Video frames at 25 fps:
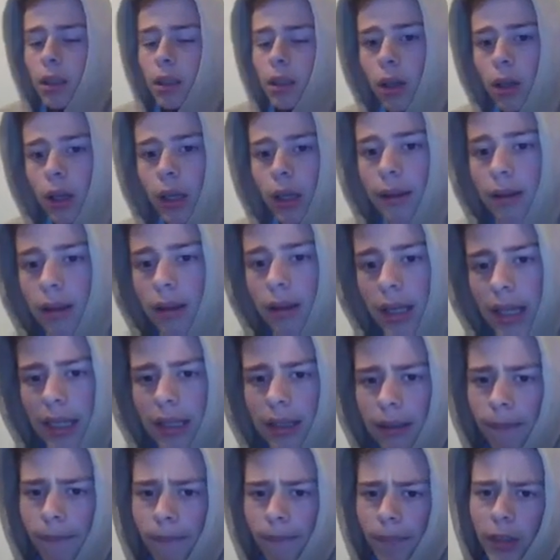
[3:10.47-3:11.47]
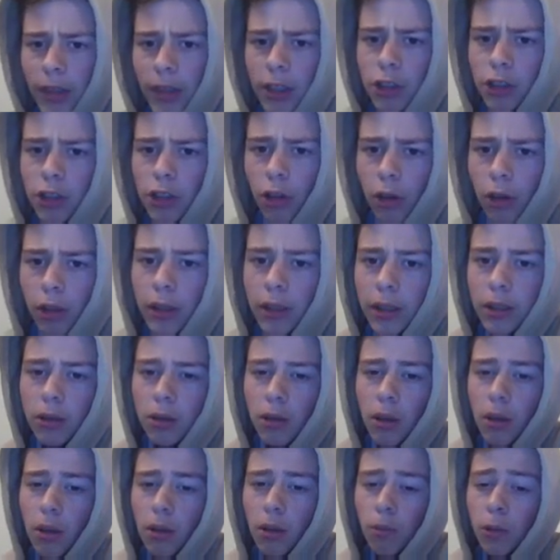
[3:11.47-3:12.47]
I think the
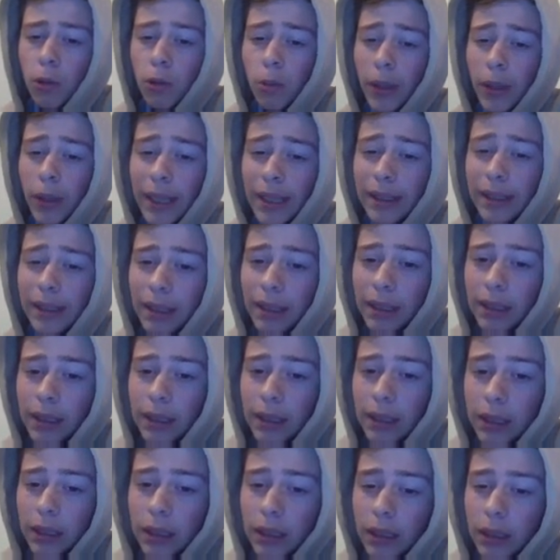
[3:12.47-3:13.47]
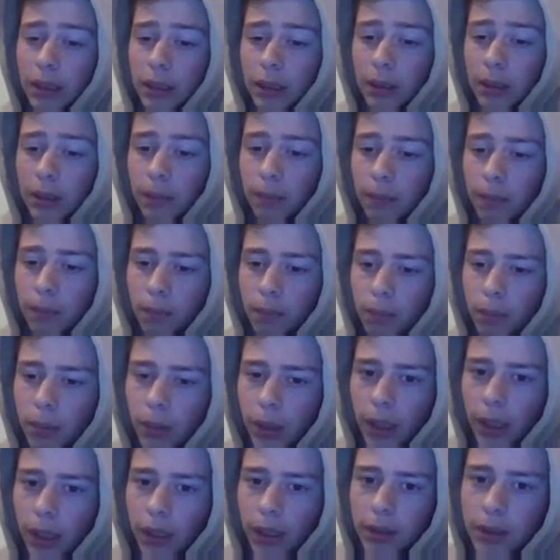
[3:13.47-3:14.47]
Dockers will win.
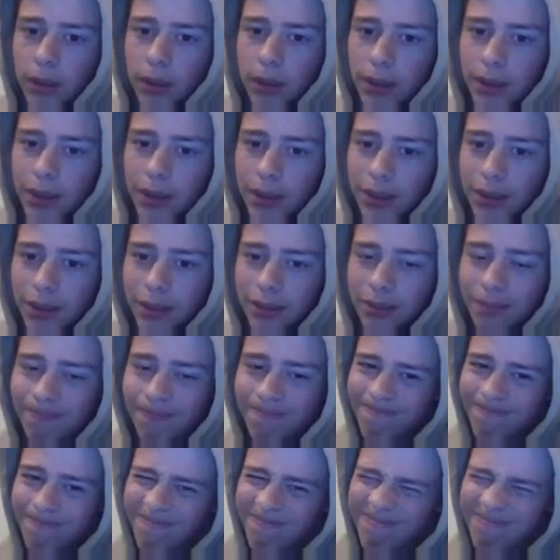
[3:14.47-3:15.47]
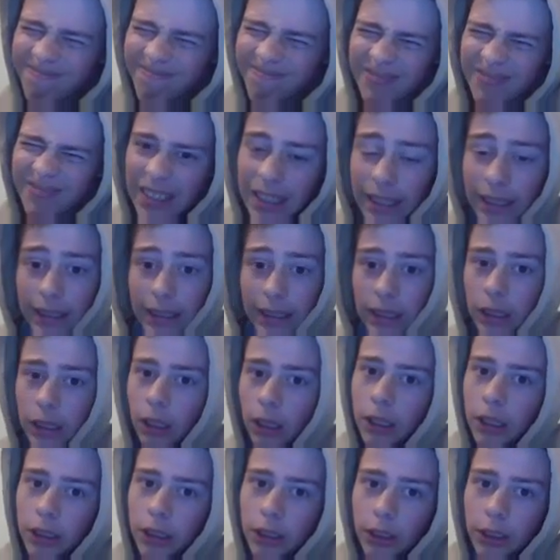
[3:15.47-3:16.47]
But yeah,
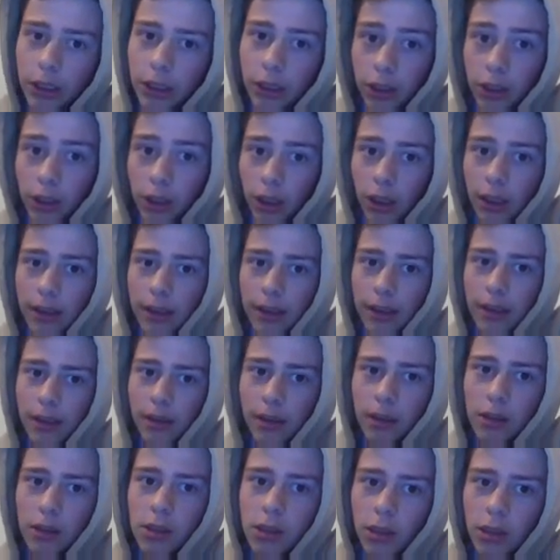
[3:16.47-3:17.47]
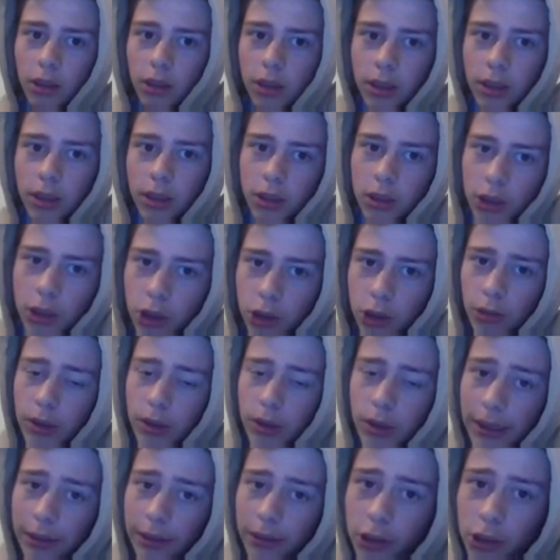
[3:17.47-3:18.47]
I don't know. I think the Dockers
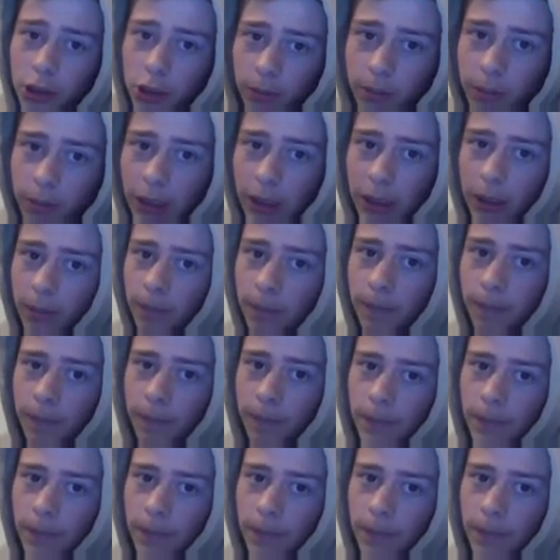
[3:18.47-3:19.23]
should get the job done,